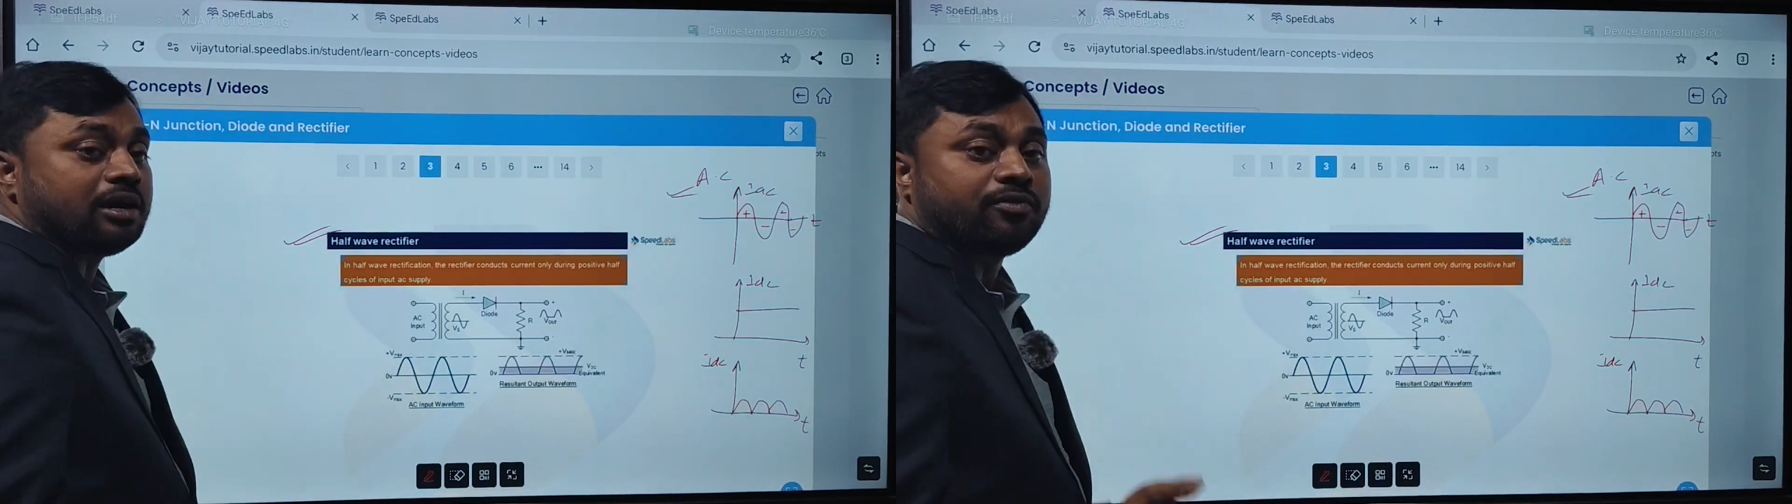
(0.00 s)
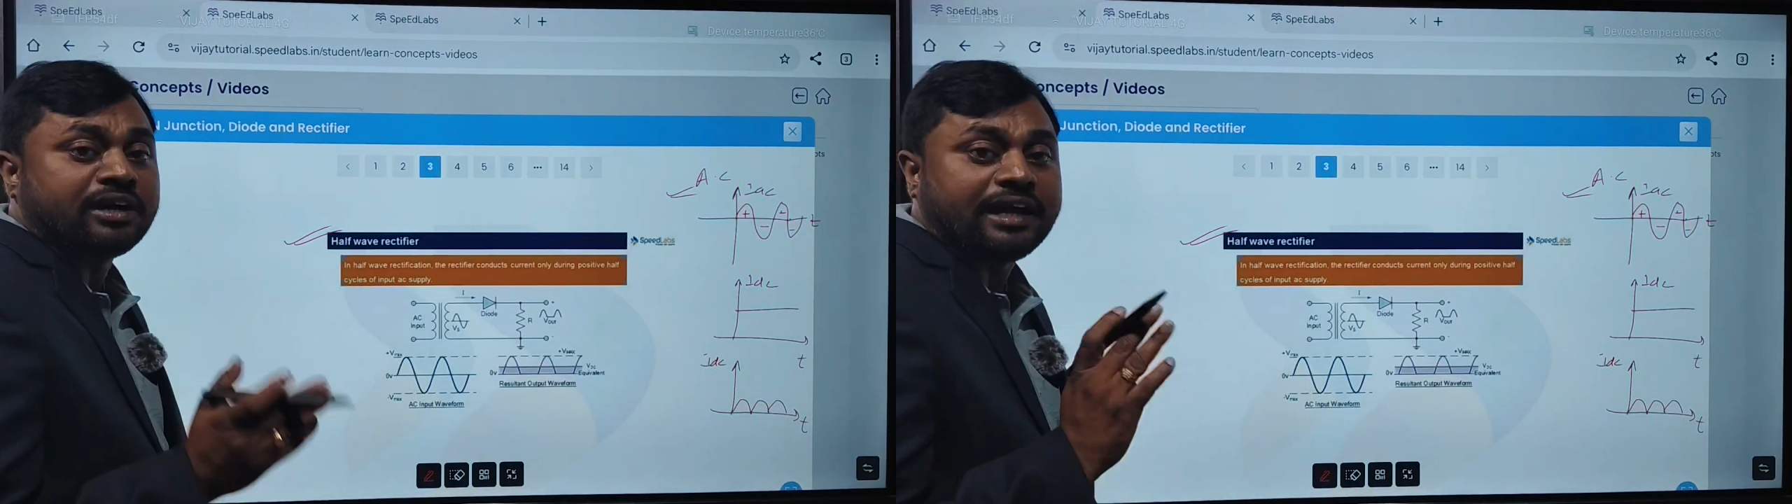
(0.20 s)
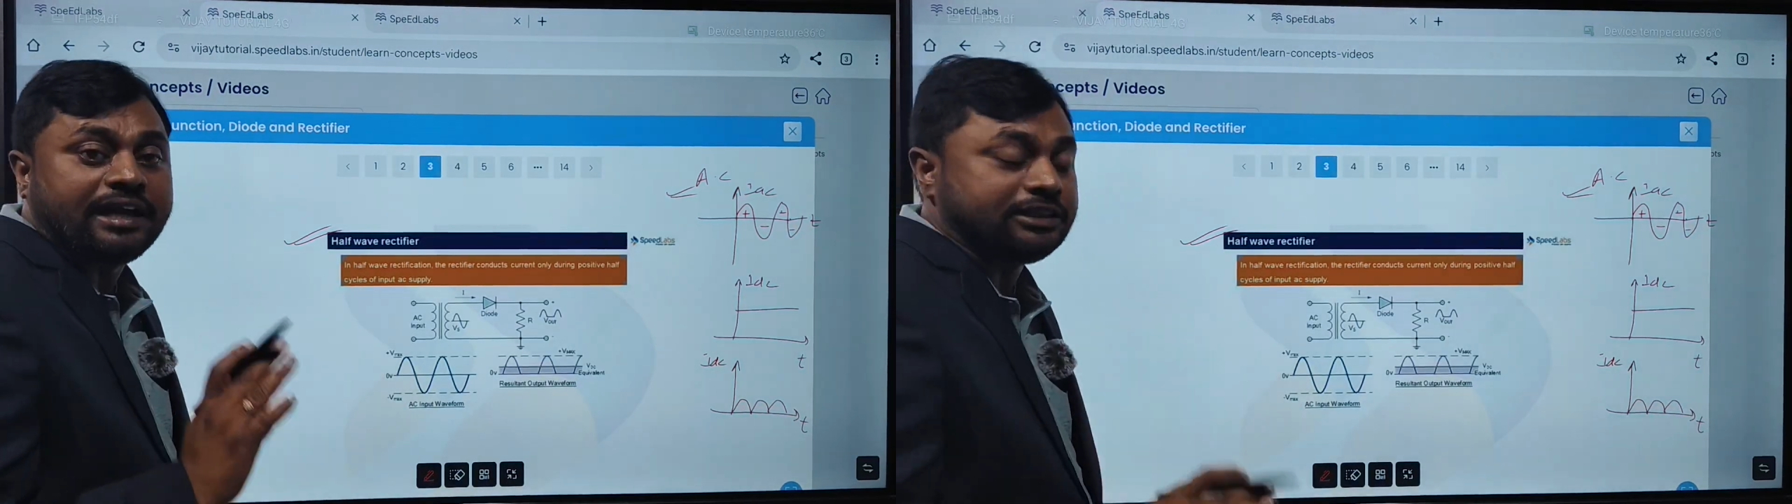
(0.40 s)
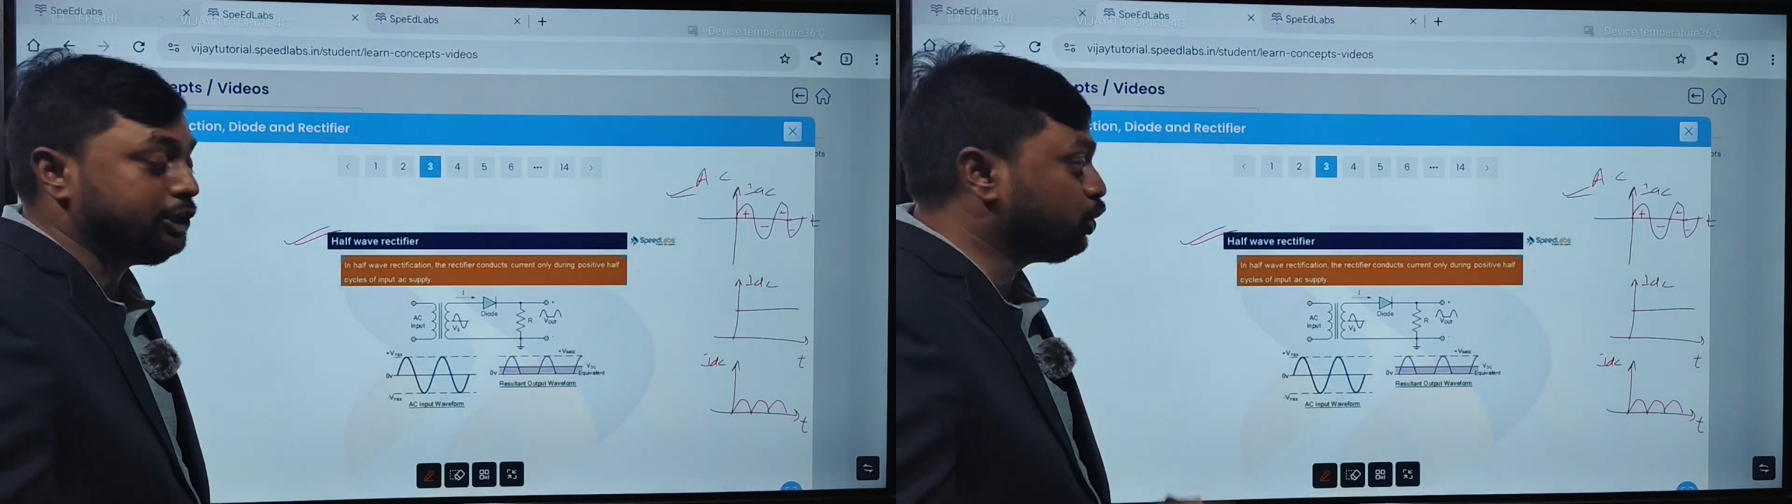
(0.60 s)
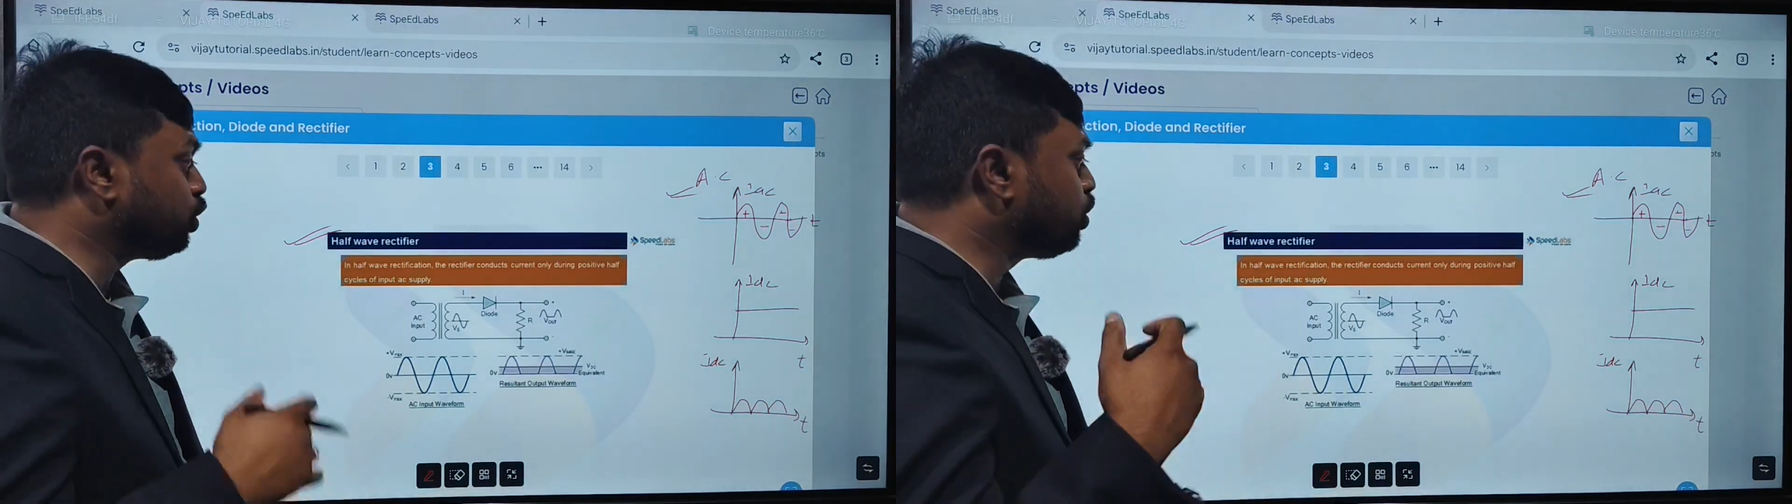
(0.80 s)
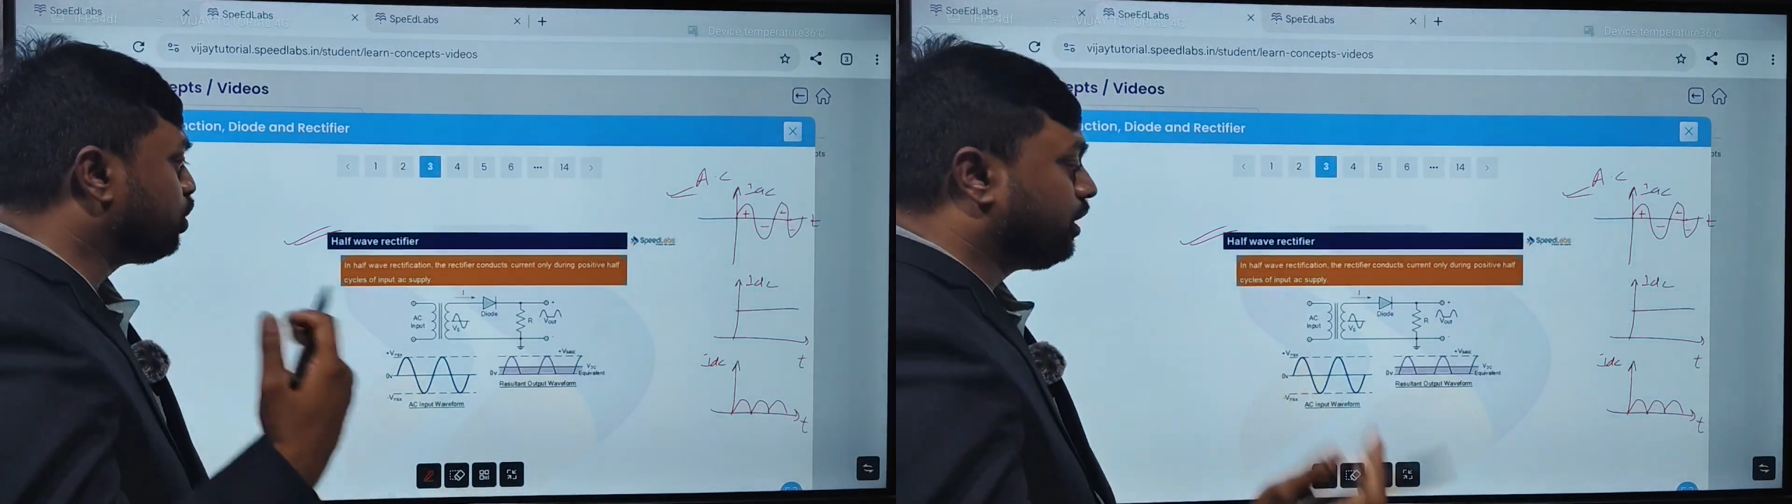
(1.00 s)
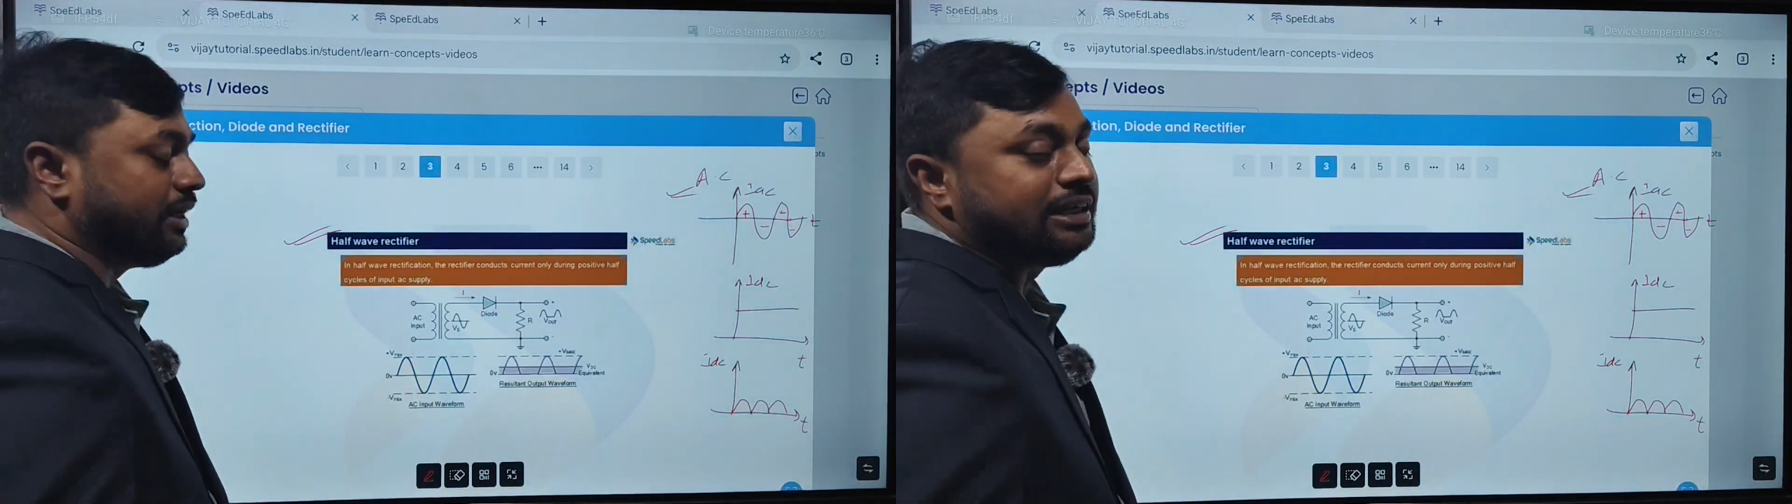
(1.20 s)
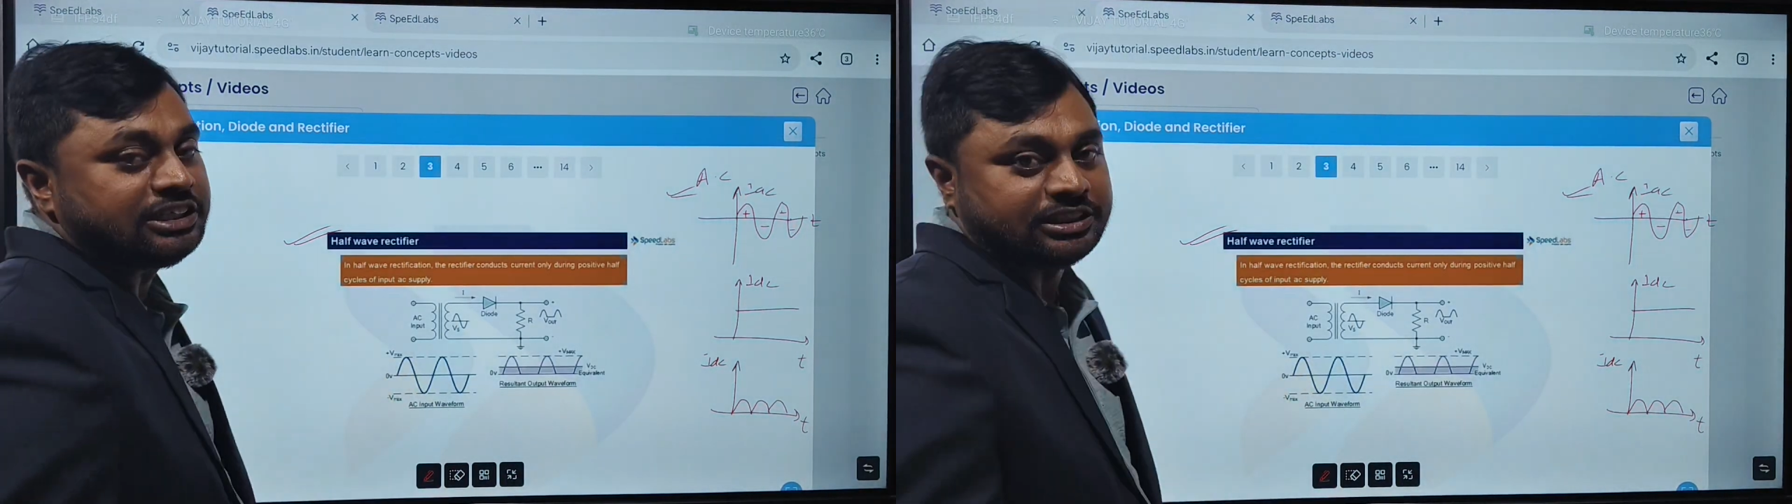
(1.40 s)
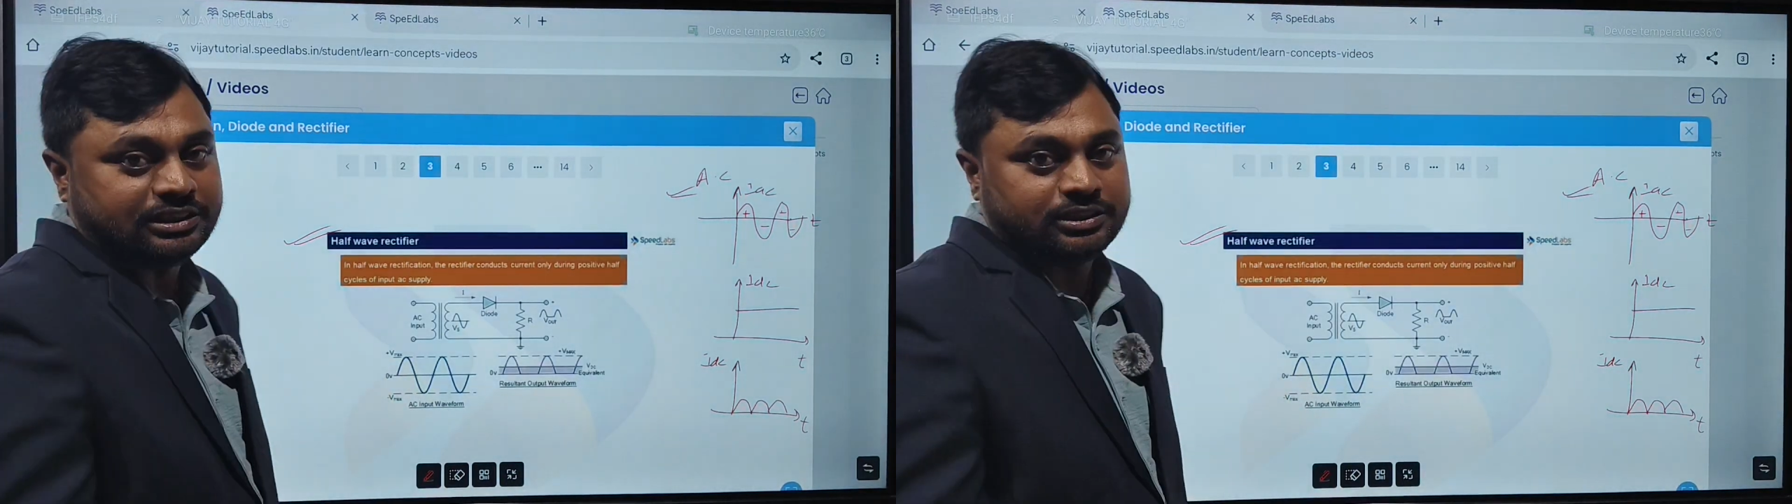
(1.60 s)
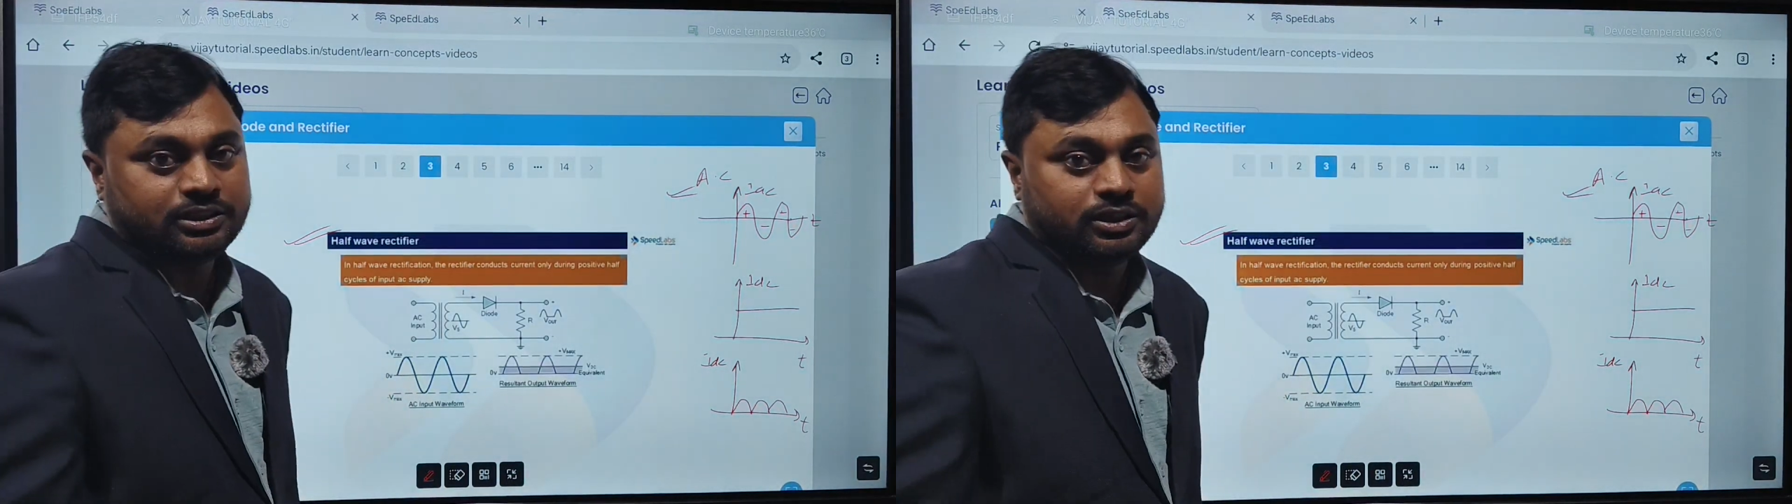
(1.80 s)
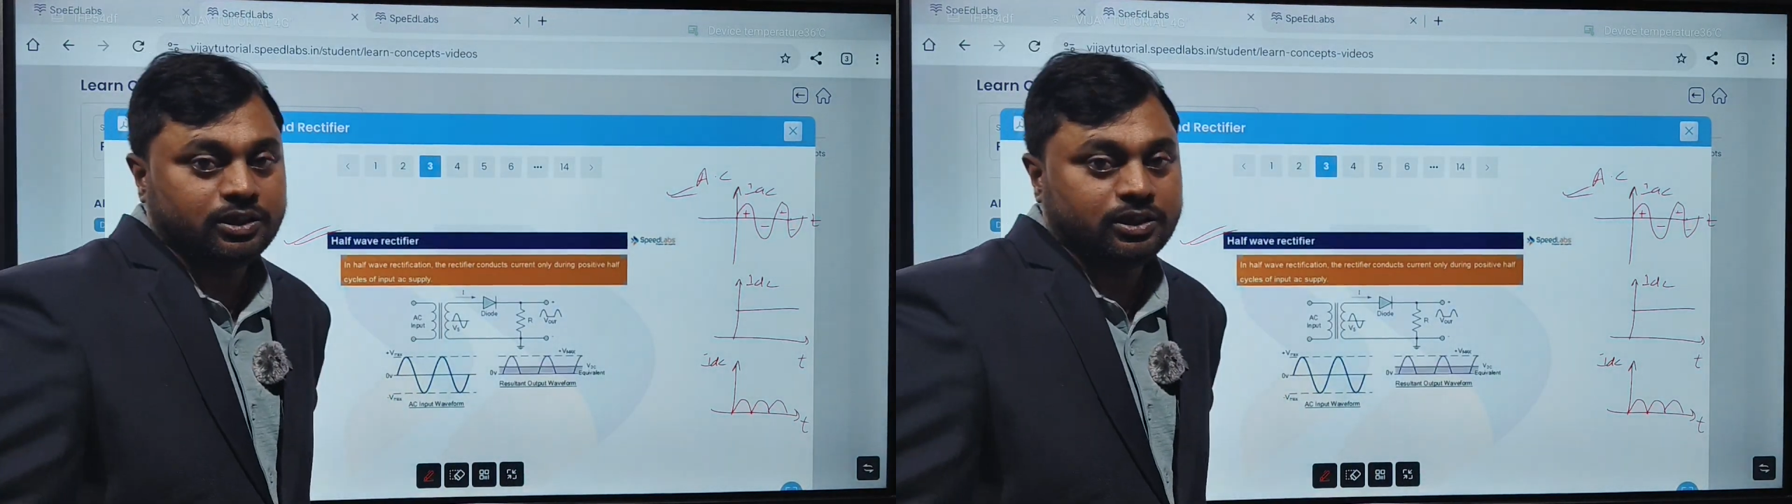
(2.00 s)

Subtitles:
convert AC to DC.